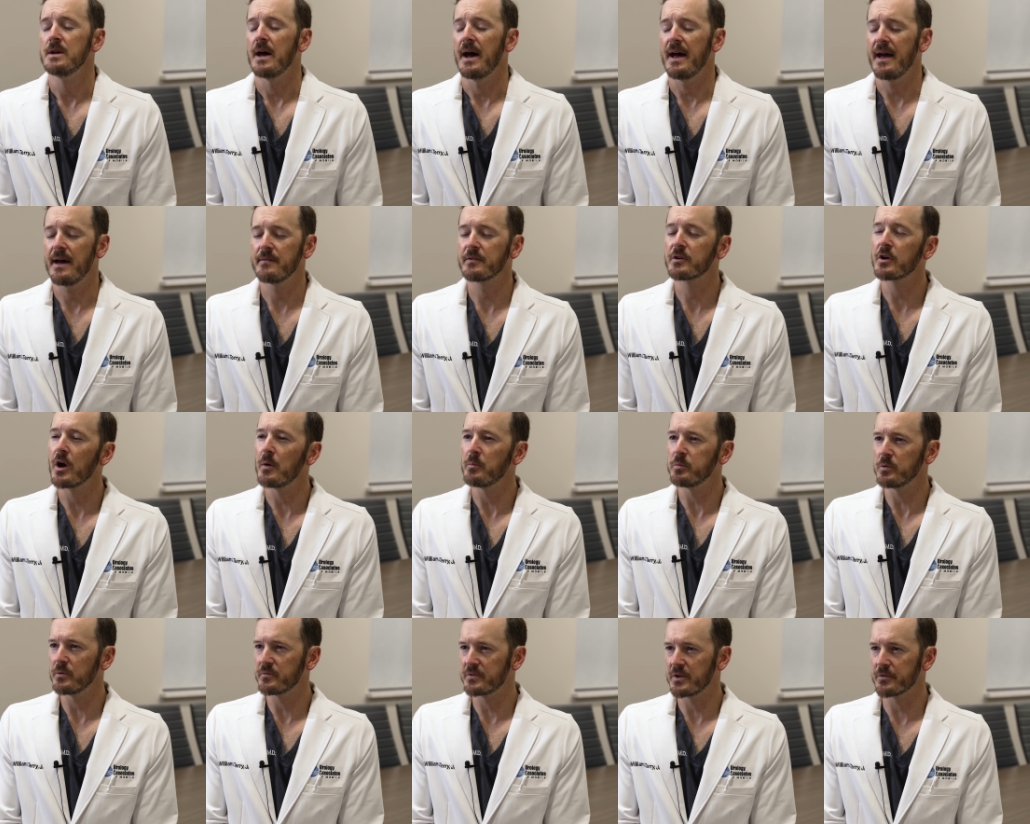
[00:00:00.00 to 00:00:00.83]
I have a
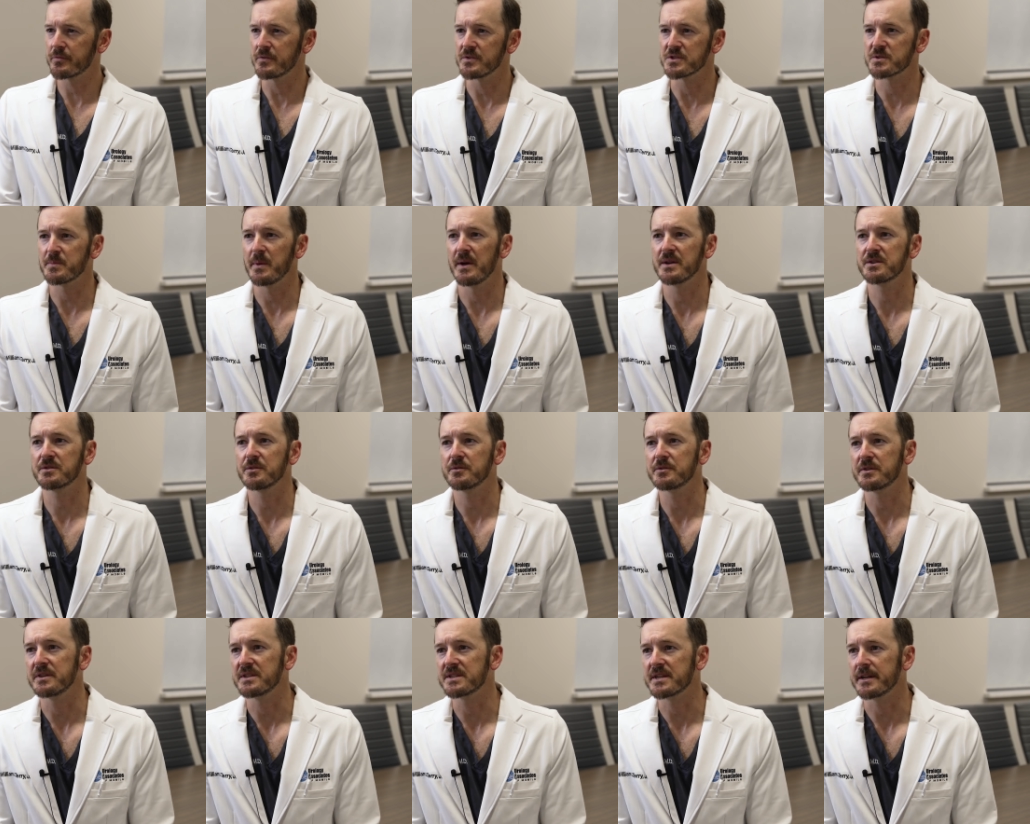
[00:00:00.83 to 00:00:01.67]
couple of different
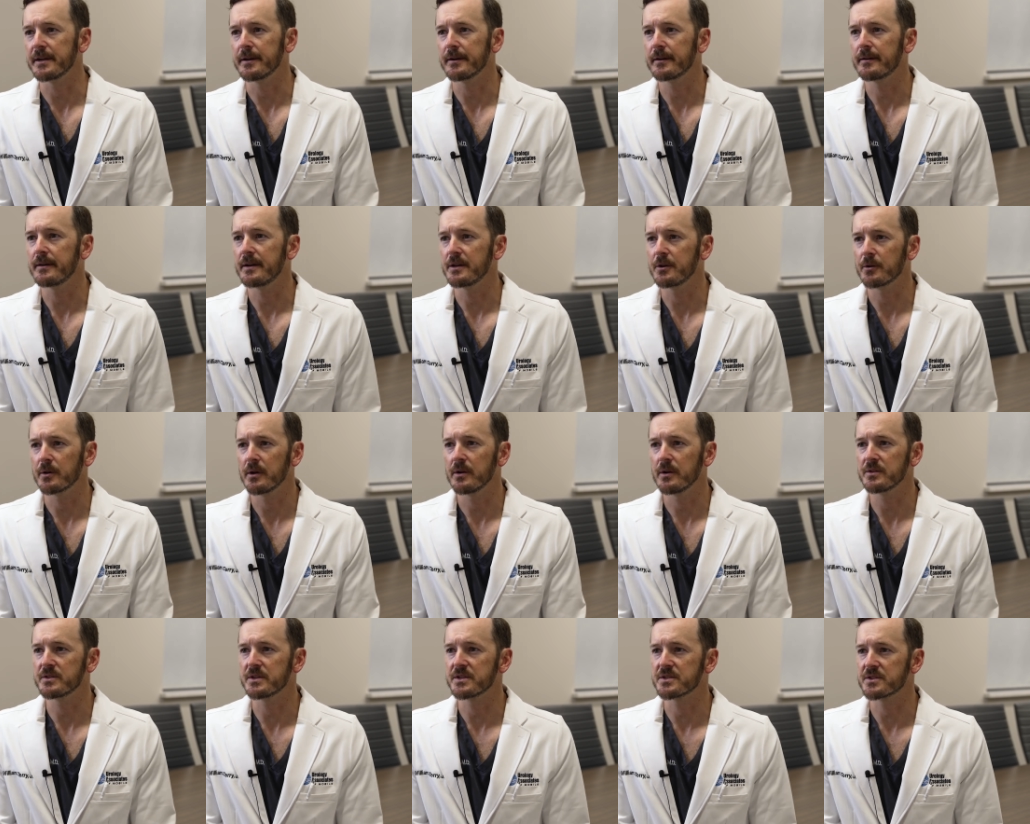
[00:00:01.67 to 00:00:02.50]
specialties here at
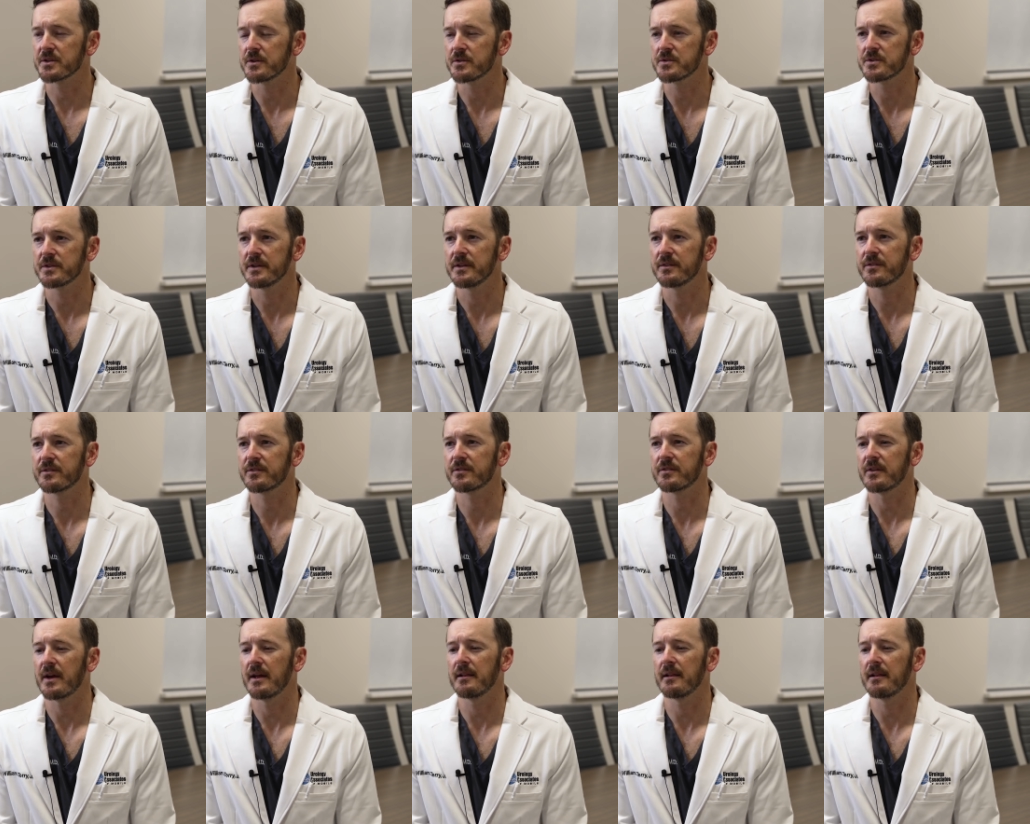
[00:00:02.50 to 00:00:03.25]
Urology Associates.